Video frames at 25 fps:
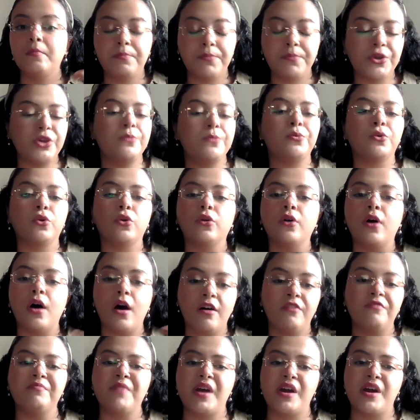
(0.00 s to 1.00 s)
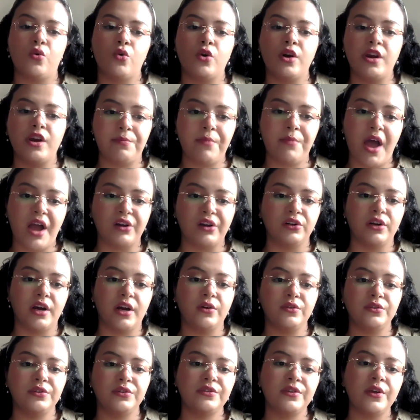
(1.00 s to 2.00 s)
people of minority
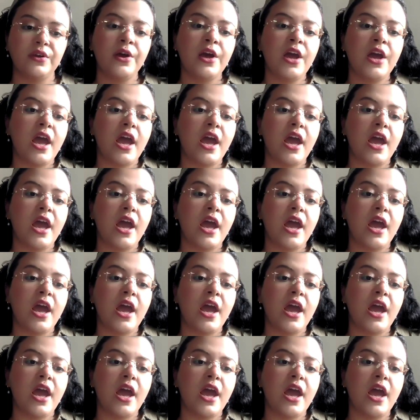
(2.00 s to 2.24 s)
backgrounds.